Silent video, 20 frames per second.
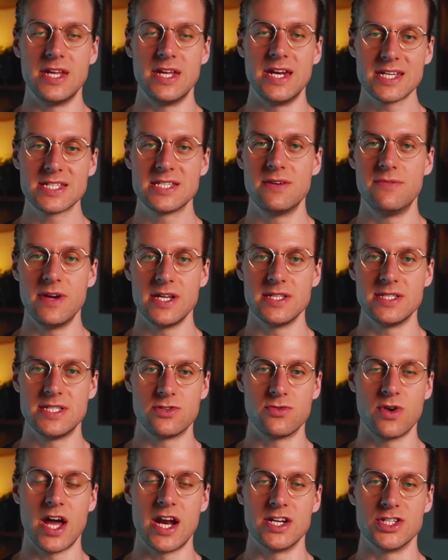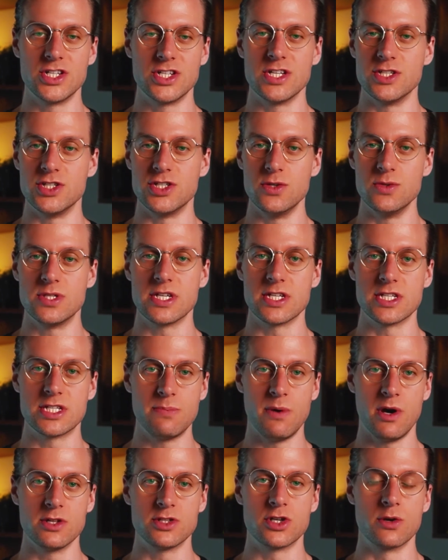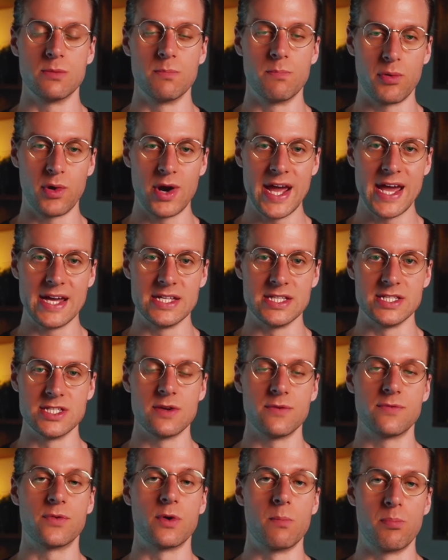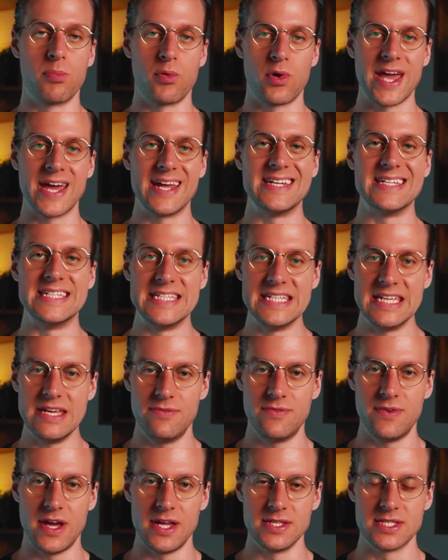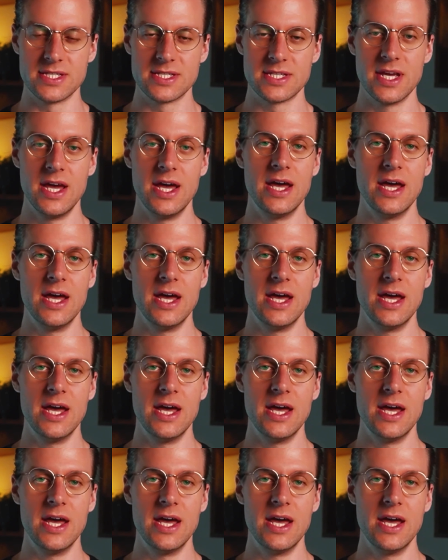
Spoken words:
next advanced strategy is using sponsored brands for brand defense.